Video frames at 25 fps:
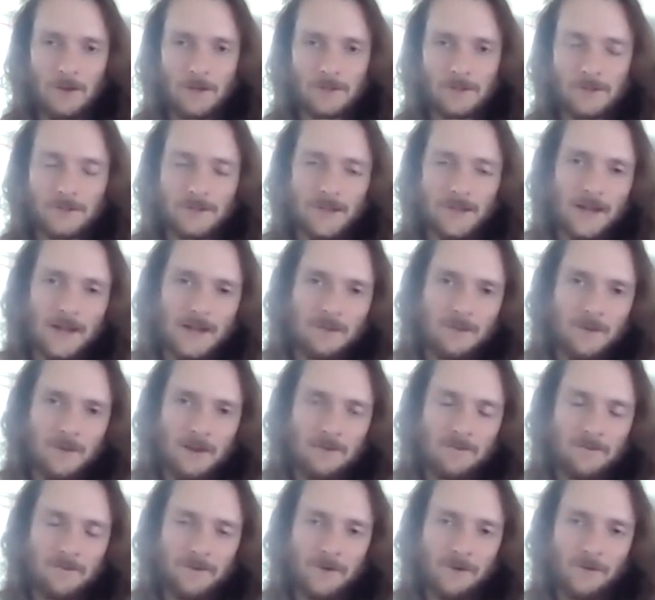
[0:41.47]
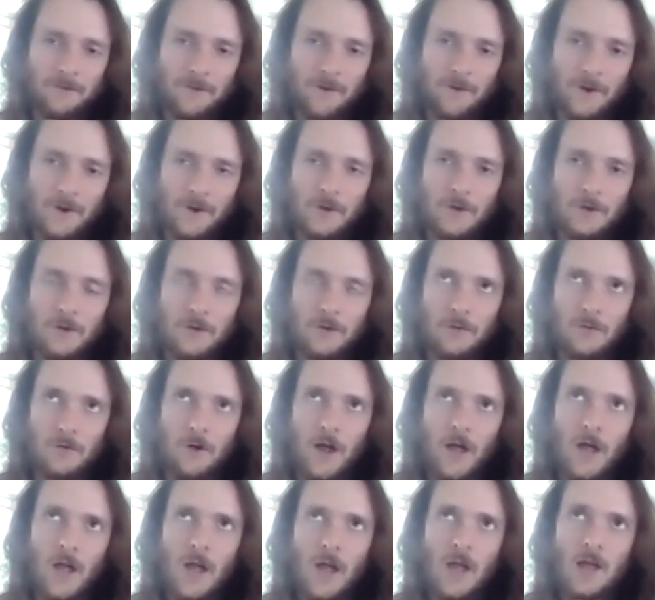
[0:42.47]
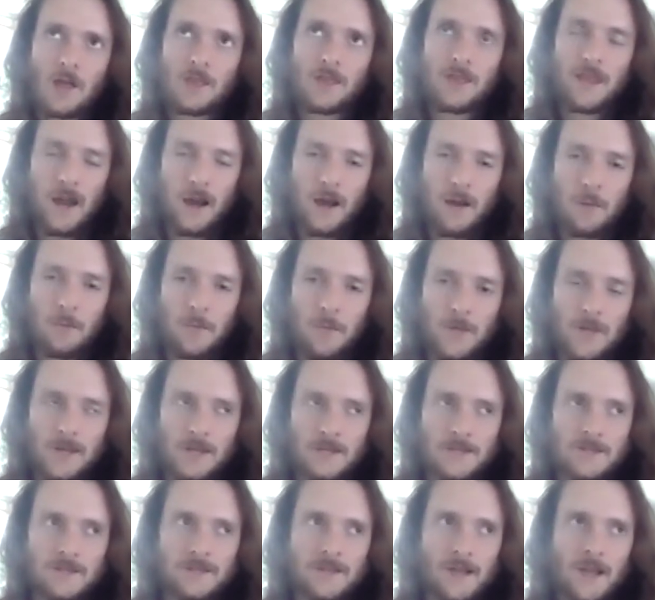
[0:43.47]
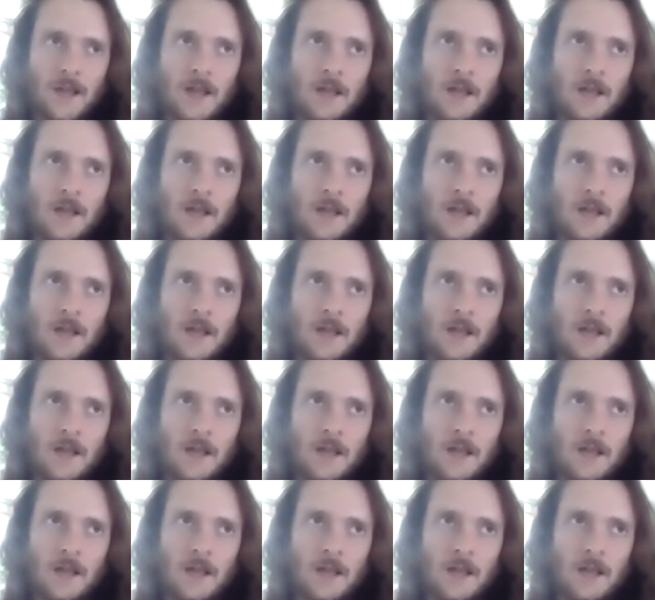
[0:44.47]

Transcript: So there's high demand for new therapies.